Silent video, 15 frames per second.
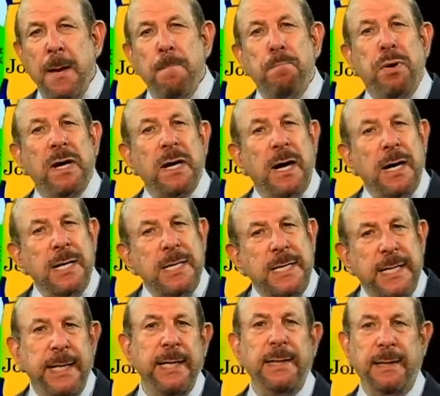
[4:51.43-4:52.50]
But
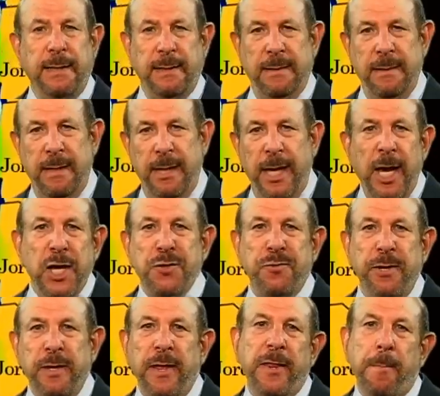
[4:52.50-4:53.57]
until
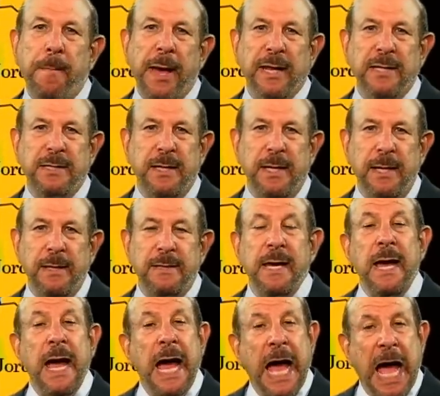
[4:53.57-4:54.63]
Israel and the Palestinians
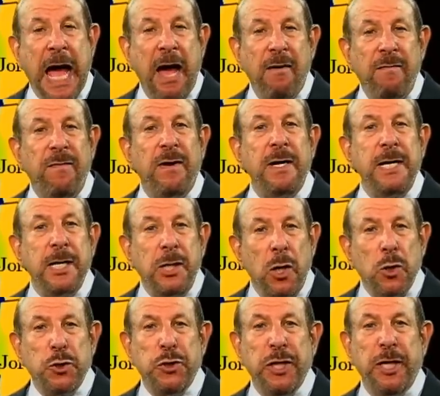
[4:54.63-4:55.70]
have a
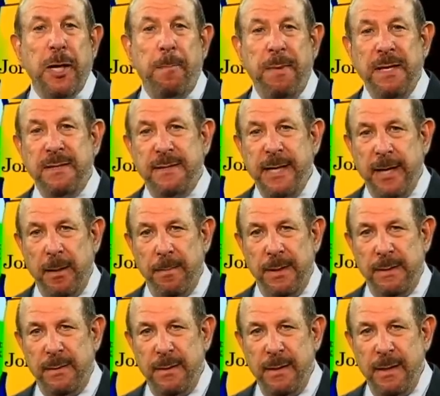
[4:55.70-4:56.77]
negotiated peace
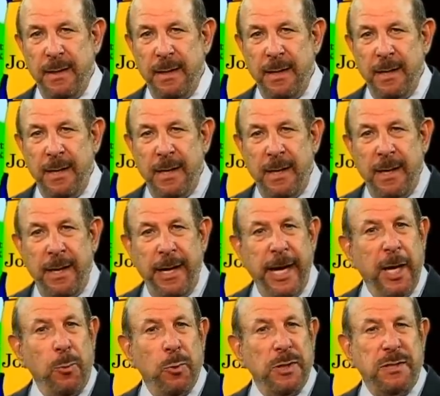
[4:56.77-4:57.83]
settlement,
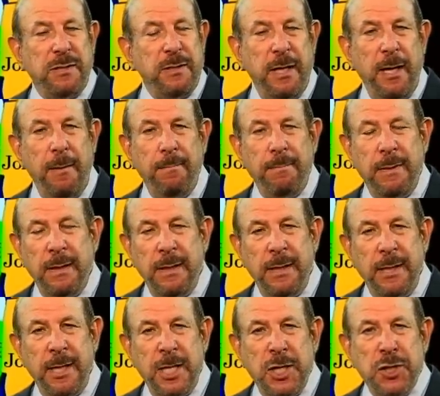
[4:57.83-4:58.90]
it would seem
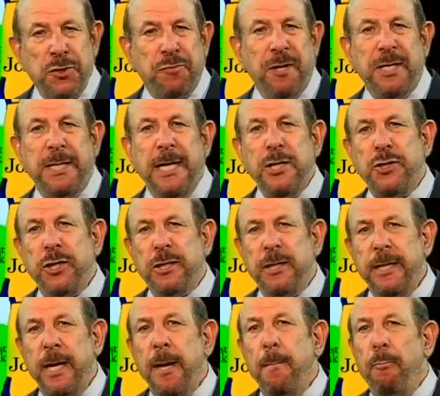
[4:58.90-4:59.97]

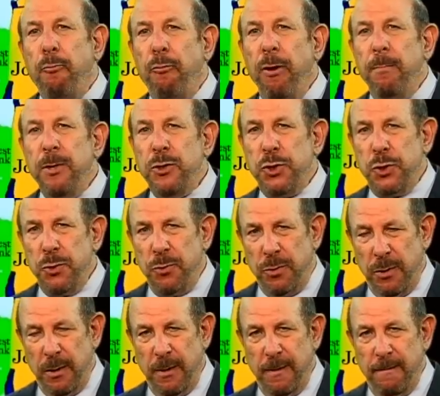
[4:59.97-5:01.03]
strategically
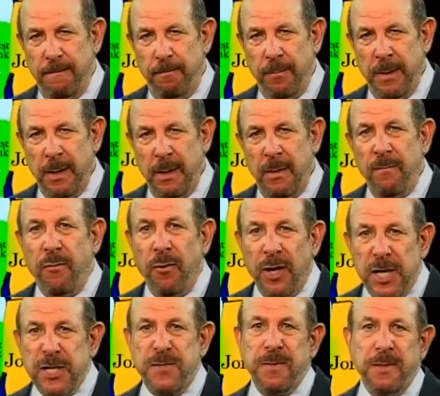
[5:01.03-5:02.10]
premature for
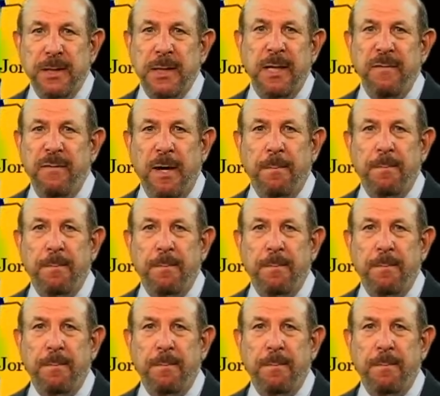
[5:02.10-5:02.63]
Israel to give